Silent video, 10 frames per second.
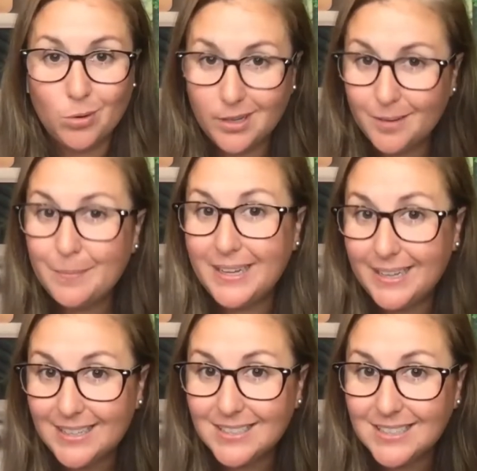We're going to make
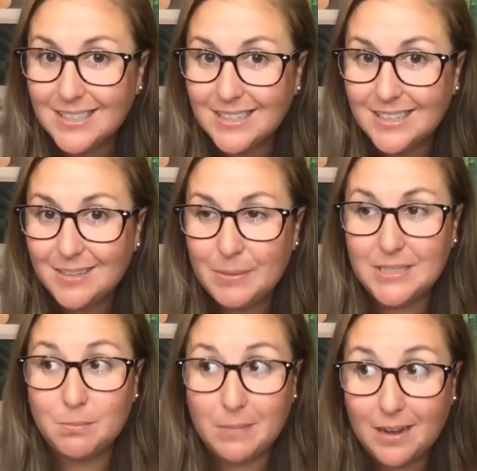it easy
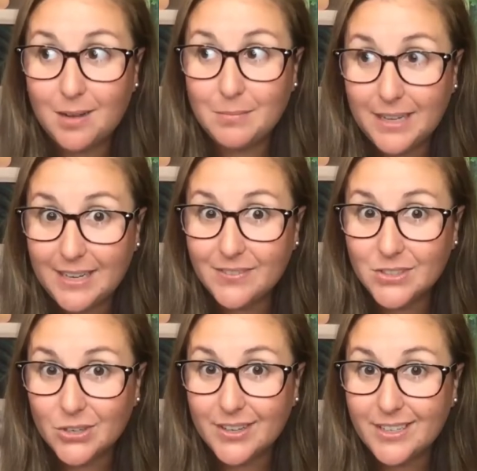because mom life
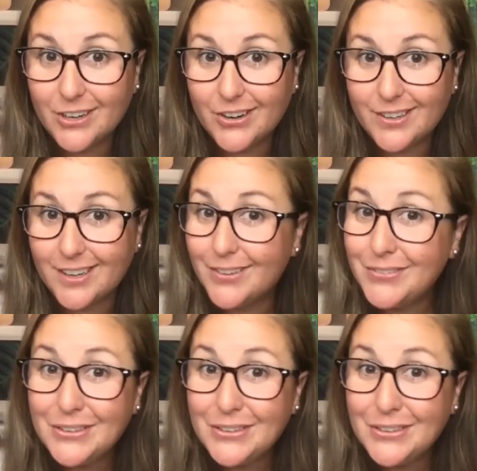is already hard enough.